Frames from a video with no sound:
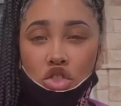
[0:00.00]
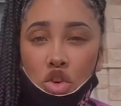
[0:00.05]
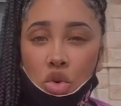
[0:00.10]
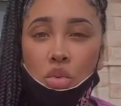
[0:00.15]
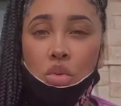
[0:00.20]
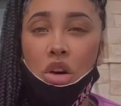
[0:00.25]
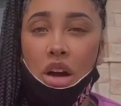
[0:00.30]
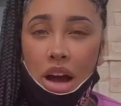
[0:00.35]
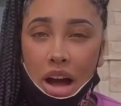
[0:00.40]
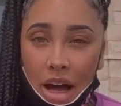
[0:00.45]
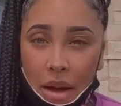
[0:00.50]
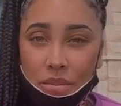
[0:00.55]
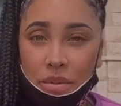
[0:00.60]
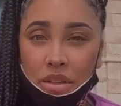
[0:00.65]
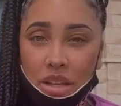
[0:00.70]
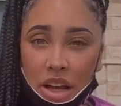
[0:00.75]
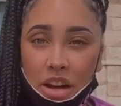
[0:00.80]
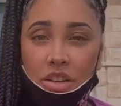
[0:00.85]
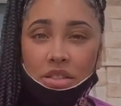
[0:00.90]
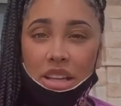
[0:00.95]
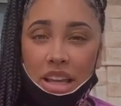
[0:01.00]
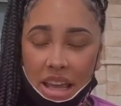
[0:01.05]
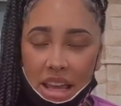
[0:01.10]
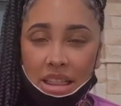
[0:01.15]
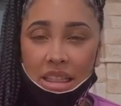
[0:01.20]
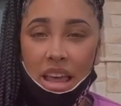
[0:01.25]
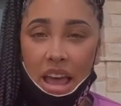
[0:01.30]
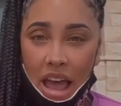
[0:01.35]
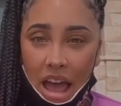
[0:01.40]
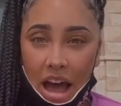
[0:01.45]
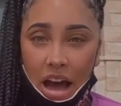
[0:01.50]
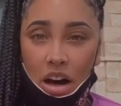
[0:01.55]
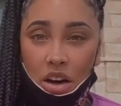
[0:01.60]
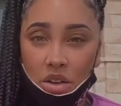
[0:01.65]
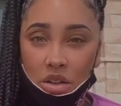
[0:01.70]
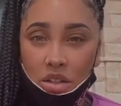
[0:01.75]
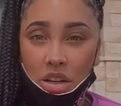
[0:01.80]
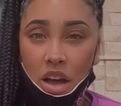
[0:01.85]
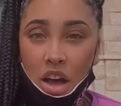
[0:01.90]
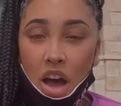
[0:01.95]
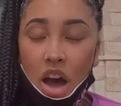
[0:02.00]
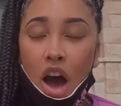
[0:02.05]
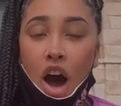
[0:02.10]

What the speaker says: You were upstairs in the house